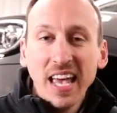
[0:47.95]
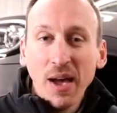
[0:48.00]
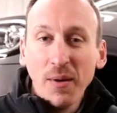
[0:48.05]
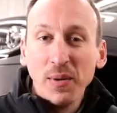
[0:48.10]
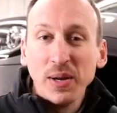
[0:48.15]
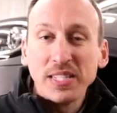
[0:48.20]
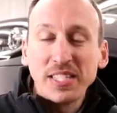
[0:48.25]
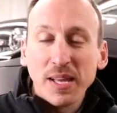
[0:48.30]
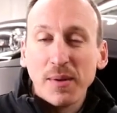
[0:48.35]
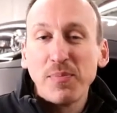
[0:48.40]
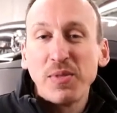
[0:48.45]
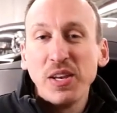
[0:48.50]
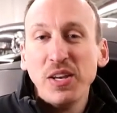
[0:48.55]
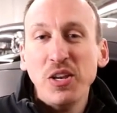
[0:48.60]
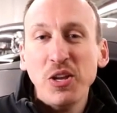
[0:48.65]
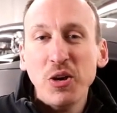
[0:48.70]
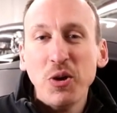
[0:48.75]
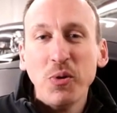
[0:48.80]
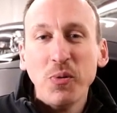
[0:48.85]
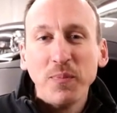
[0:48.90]
And when it's
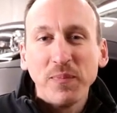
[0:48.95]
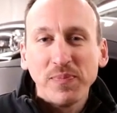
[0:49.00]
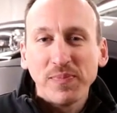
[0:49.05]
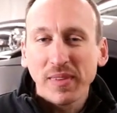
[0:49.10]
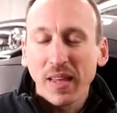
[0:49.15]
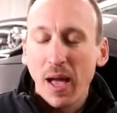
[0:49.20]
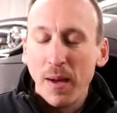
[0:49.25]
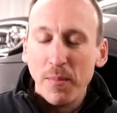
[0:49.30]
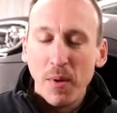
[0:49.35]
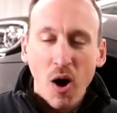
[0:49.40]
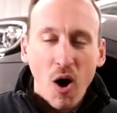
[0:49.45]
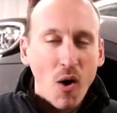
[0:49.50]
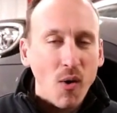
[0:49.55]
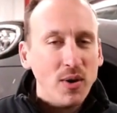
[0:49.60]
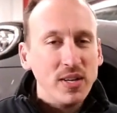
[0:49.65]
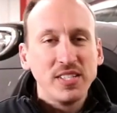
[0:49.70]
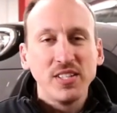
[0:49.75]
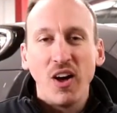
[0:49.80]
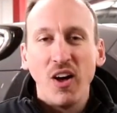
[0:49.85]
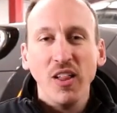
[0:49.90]
something new, I'm
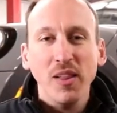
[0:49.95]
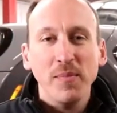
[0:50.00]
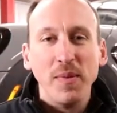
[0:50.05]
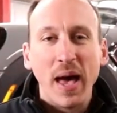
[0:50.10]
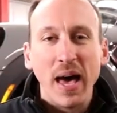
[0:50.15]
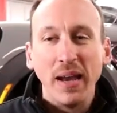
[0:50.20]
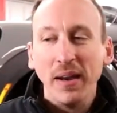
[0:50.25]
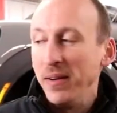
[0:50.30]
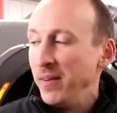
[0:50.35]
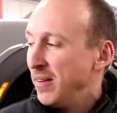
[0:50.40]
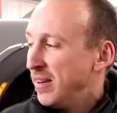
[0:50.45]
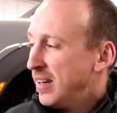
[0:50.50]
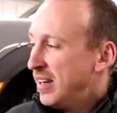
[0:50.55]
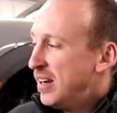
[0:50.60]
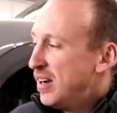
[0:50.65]
always all about it.